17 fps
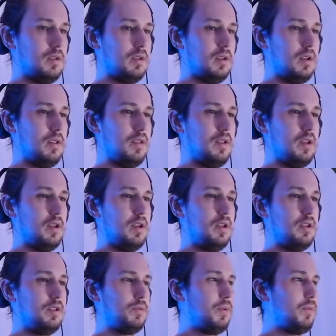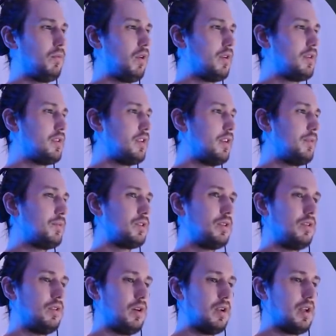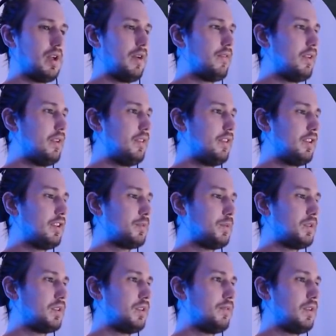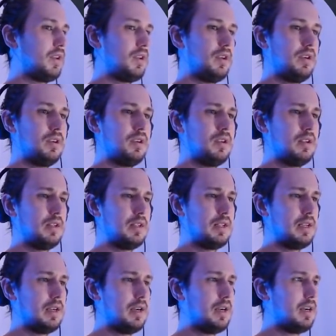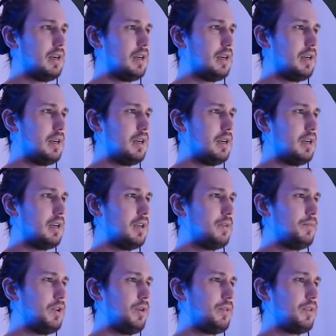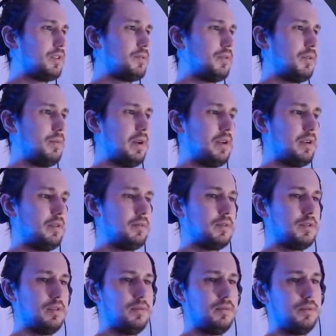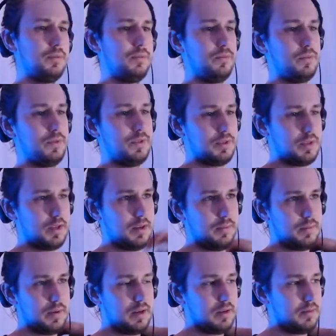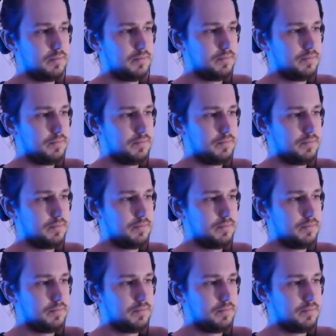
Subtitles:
And then, do we want him to not have anything specific here? No, it doesn't really matter. So we'll just send it back.